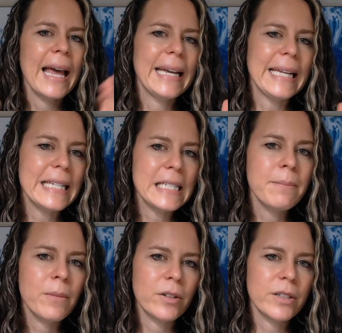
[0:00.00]
an
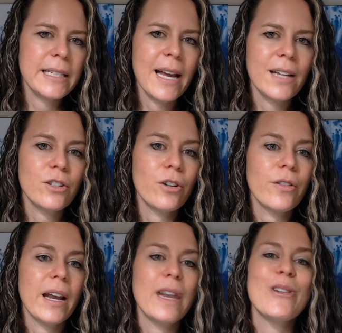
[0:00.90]
easy
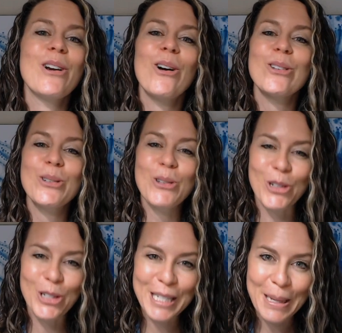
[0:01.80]
multitasker that you can also
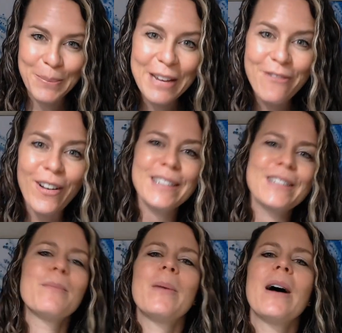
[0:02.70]
use your CME
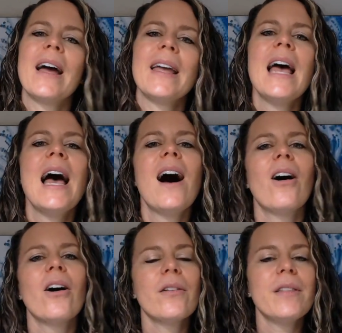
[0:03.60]
funds to buy
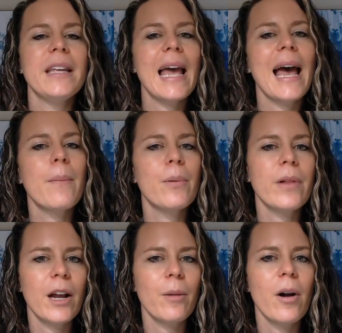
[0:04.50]
are the
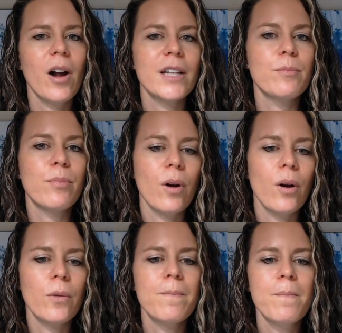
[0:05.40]
Apple AirPods Pro.